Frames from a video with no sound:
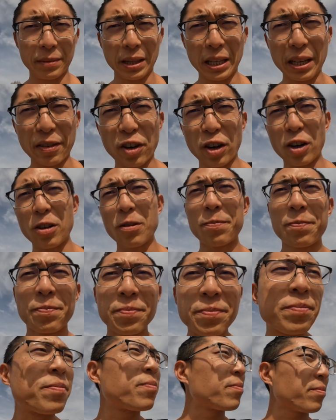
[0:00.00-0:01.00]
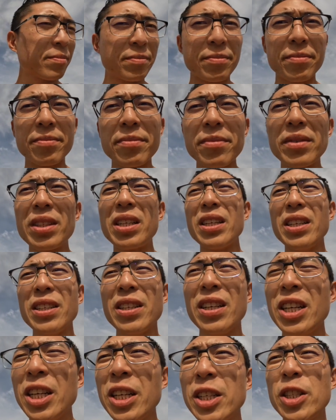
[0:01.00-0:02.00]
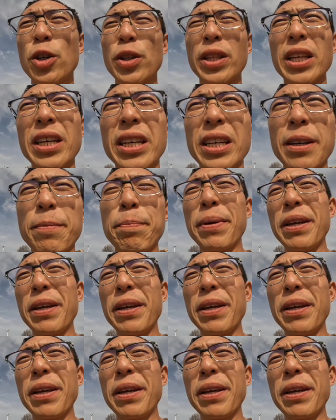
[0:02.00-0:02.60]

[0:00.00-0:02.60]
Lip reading: Liver. So the